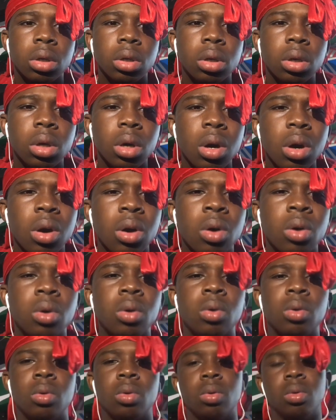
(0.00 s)

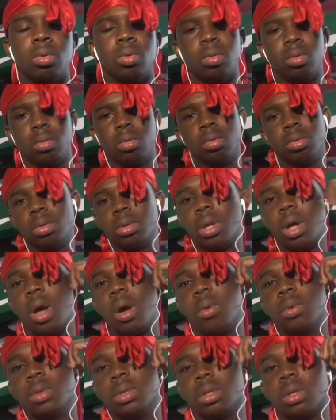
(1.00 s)
Yo,
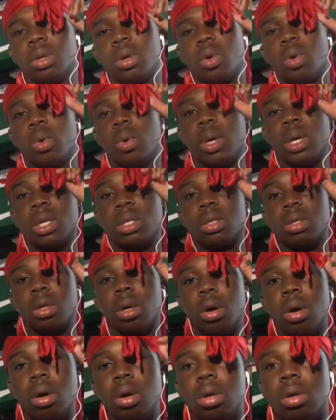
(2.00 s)
that was a quick
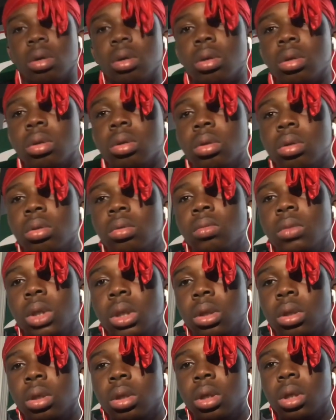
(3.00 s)
song.
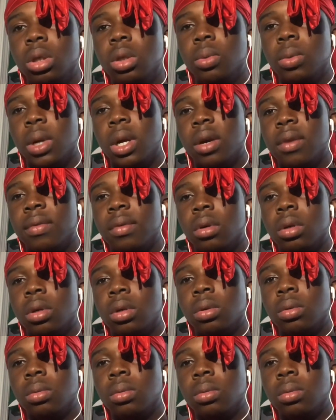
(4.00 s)
It's whatever.